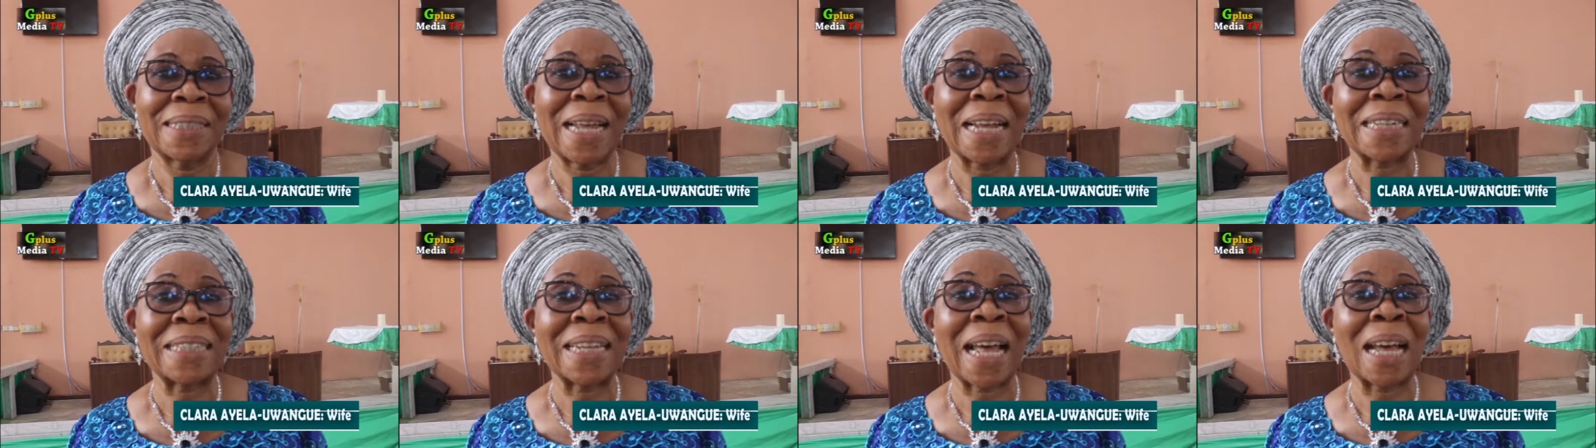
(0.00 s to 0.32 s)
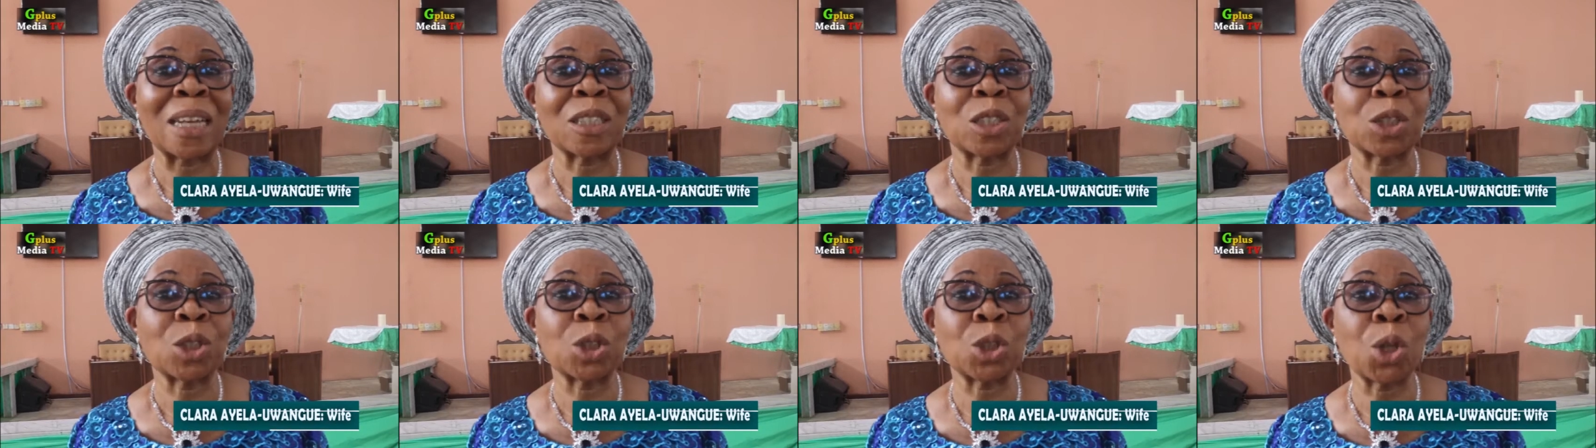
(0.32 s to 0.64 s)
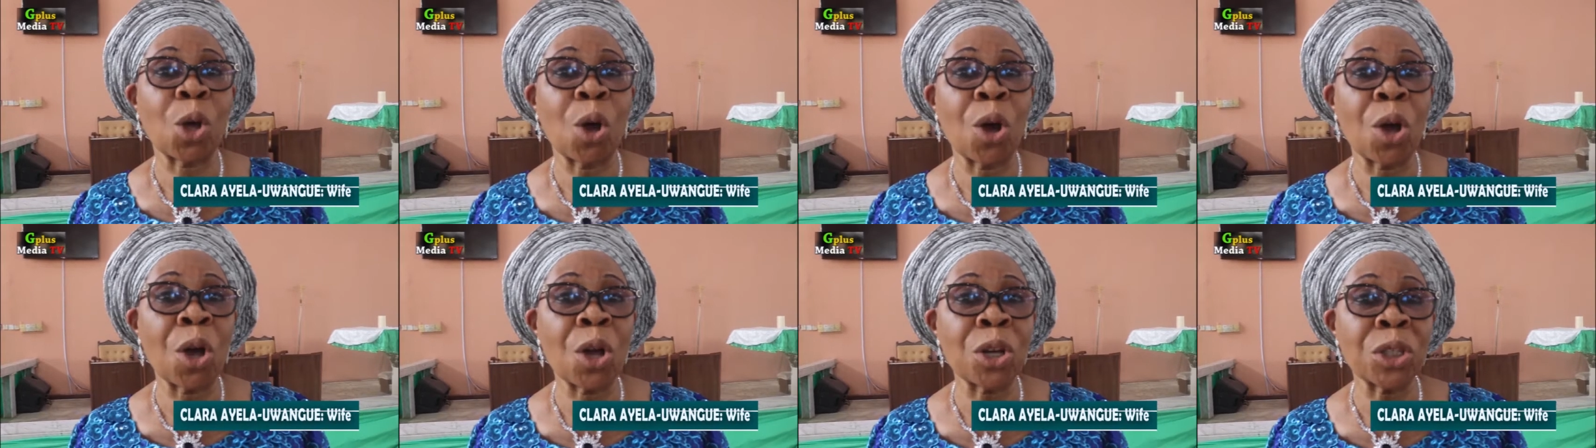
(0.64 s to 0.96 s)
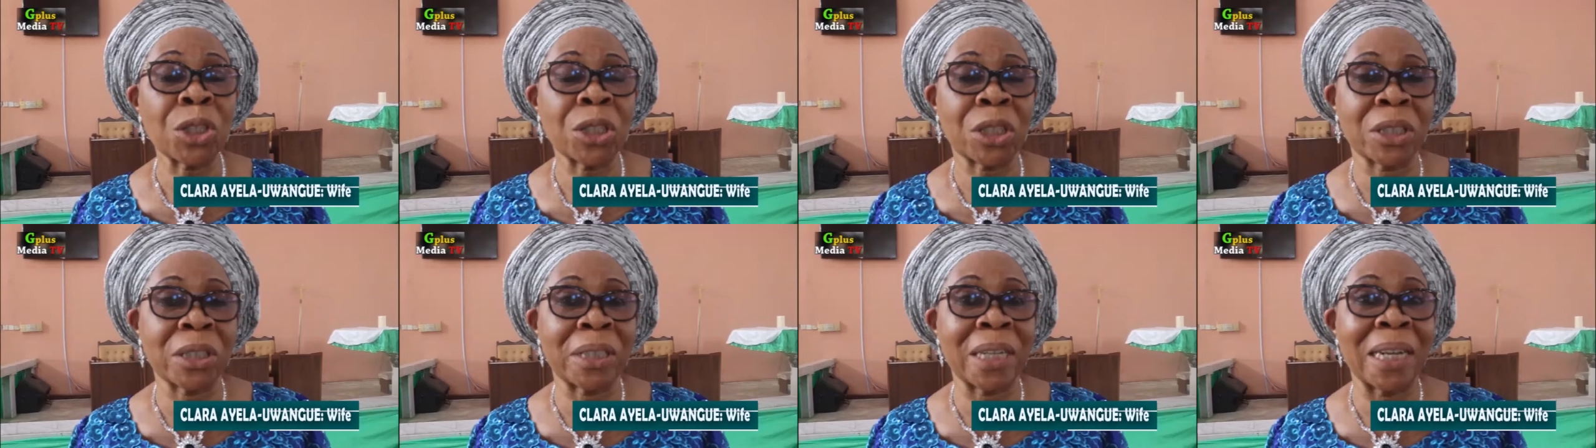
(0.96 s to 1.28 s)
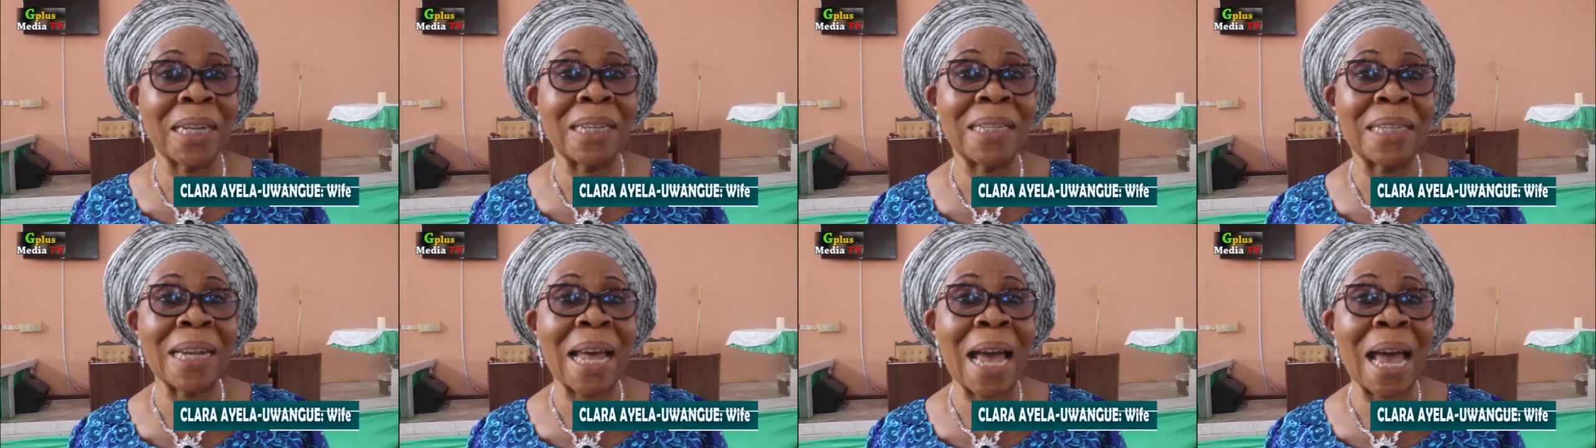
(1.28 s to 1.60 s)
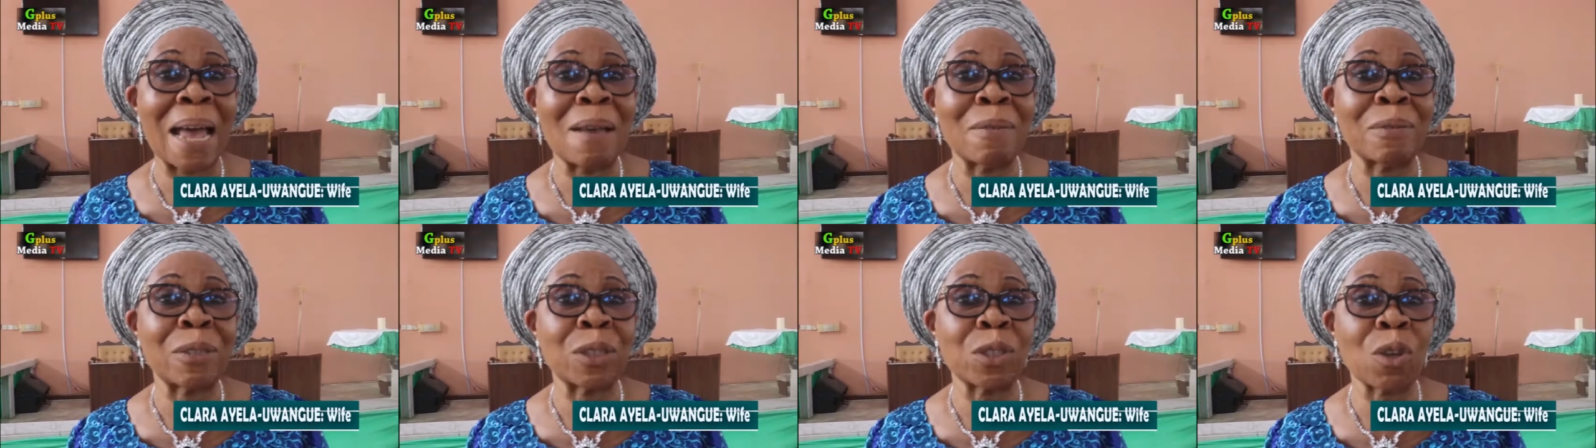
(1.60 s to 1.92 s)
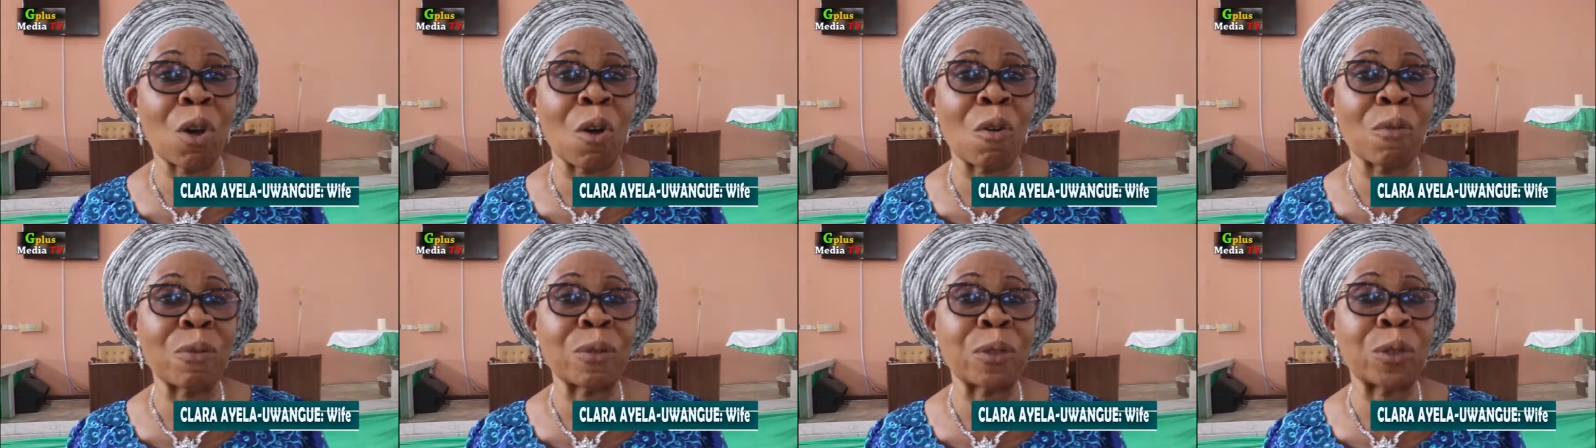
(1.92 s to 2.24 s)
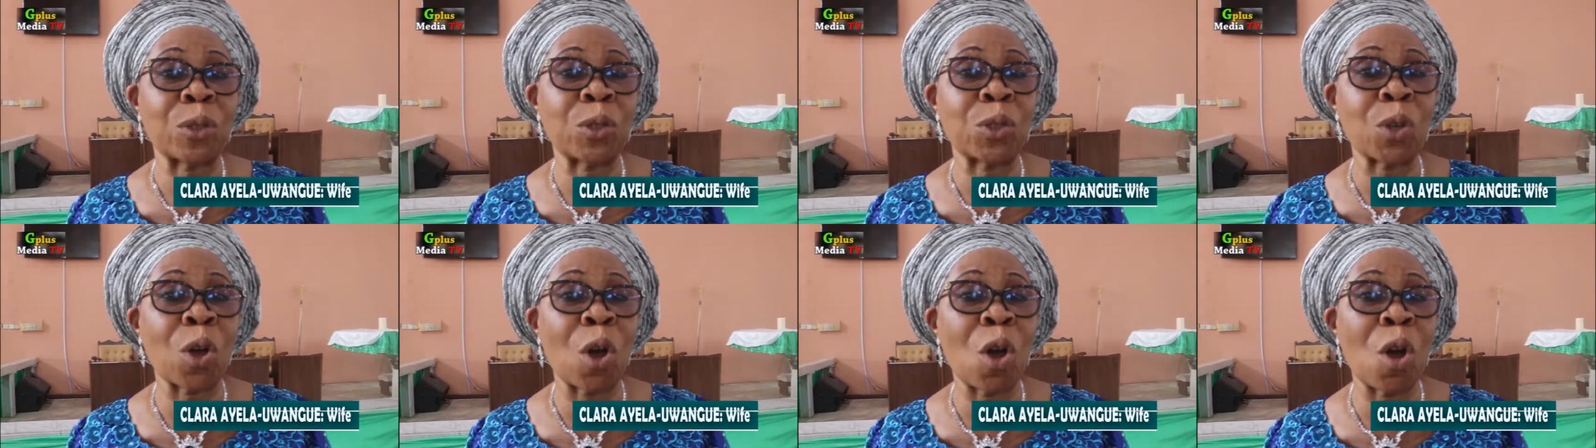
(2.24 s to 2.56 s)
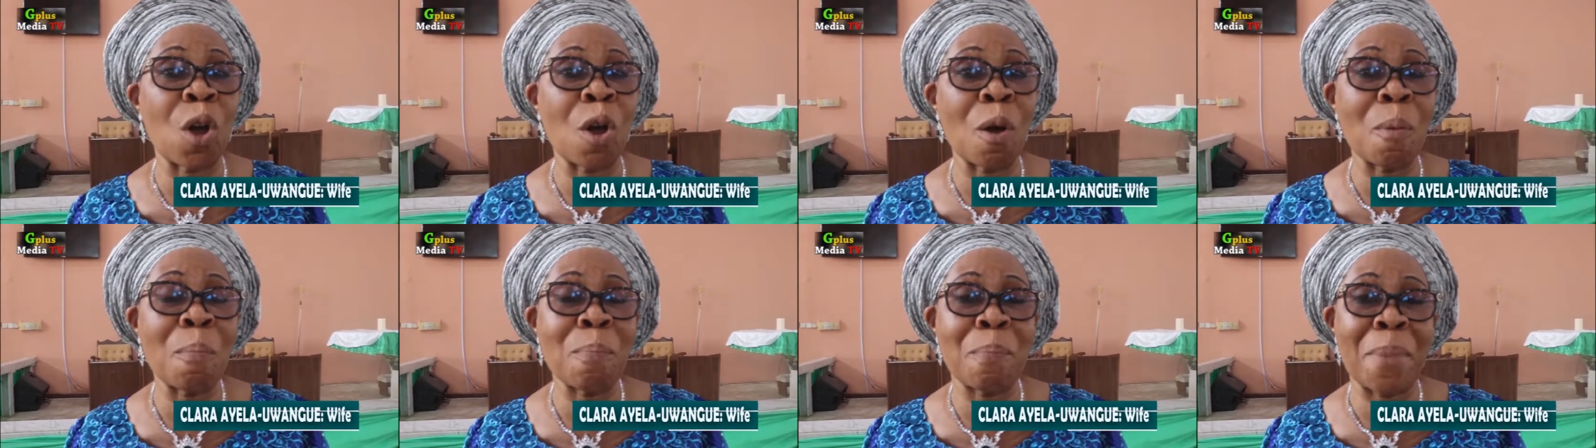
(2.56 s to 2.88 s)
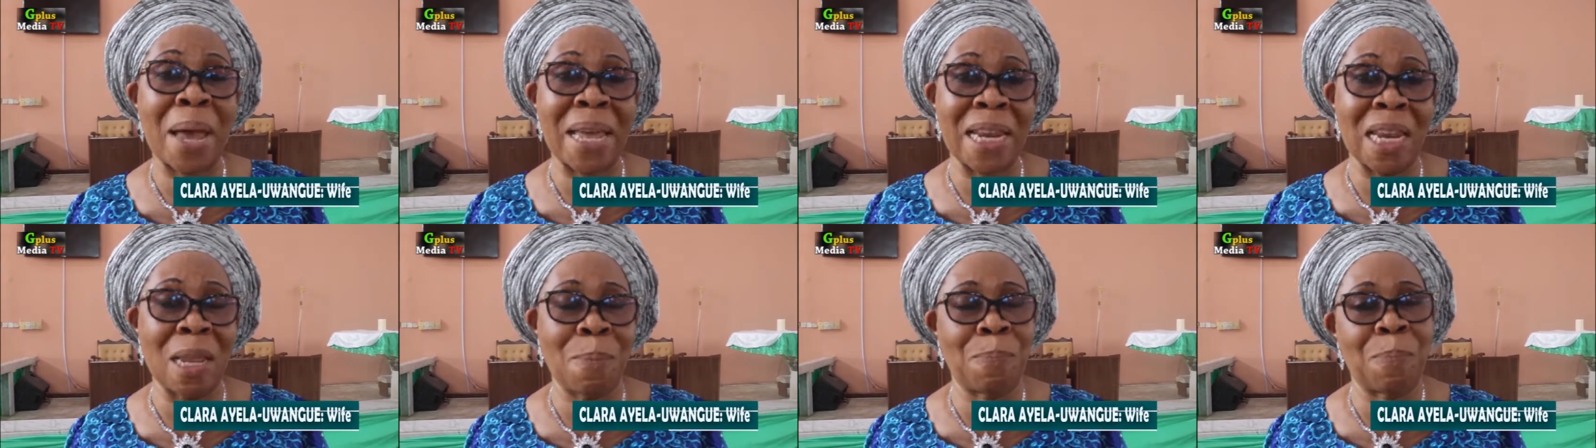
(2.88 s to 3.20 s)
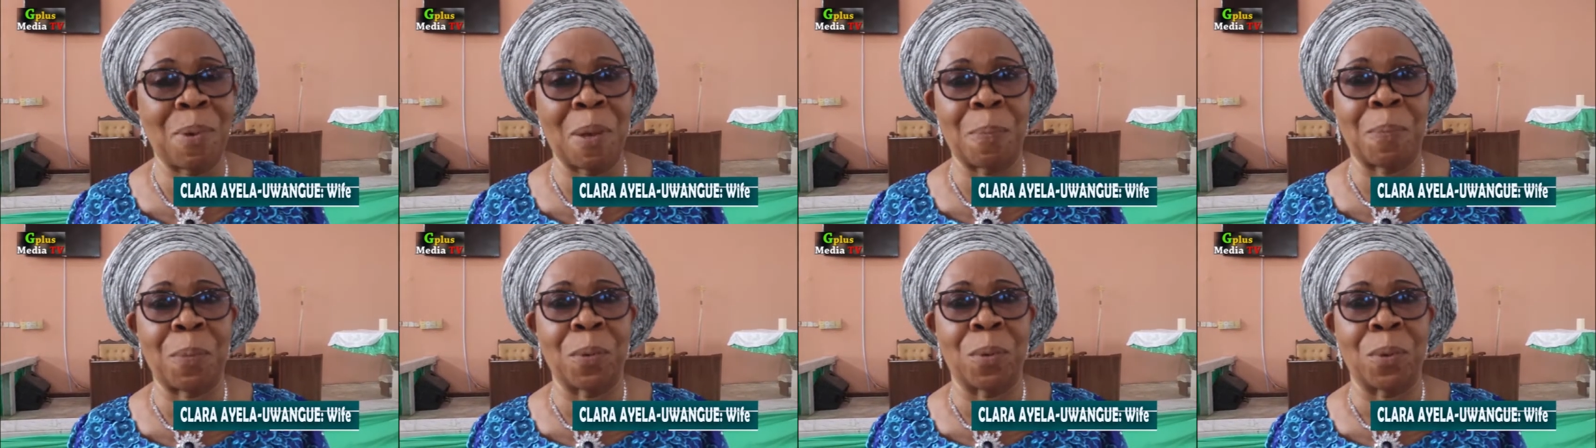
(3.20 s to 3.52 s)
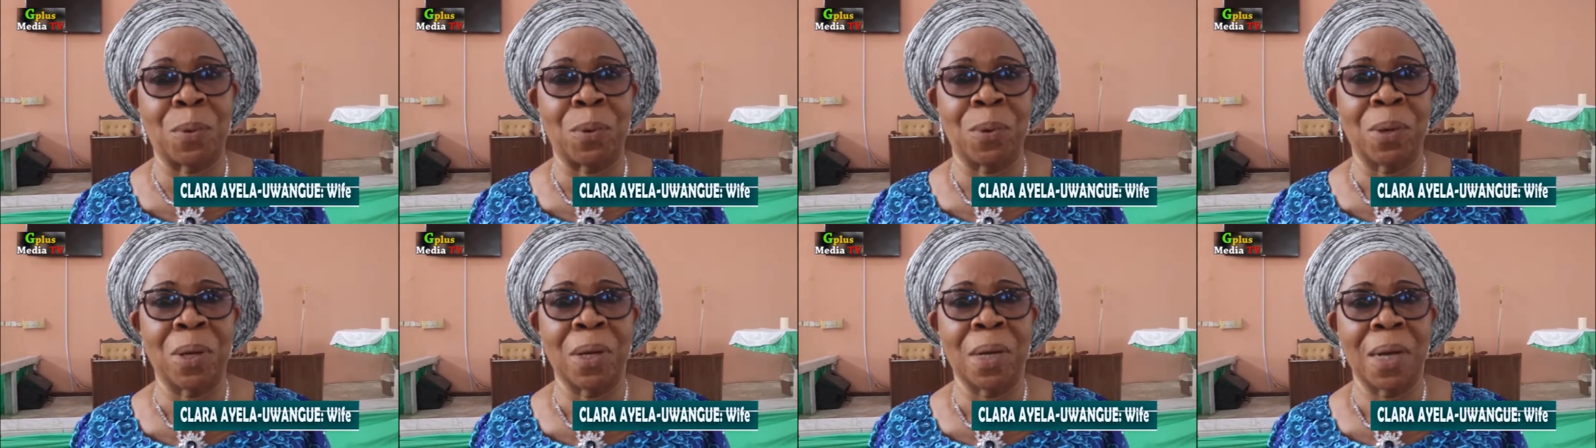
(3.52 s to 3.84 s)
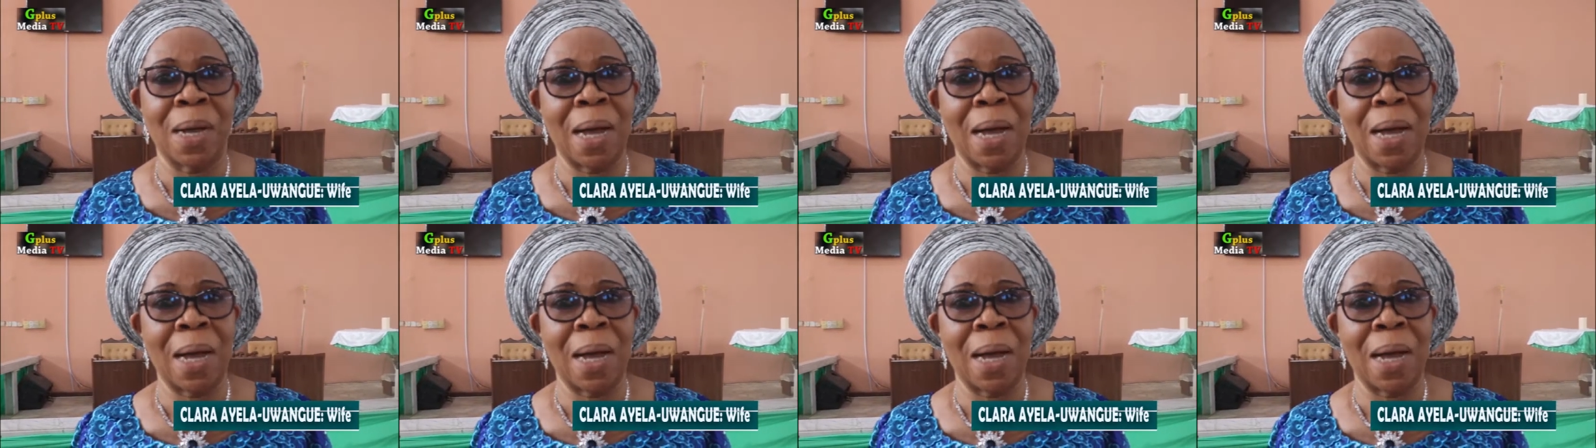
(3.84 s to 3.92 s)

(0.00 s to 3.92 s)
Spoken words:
that has touched the lives of so many people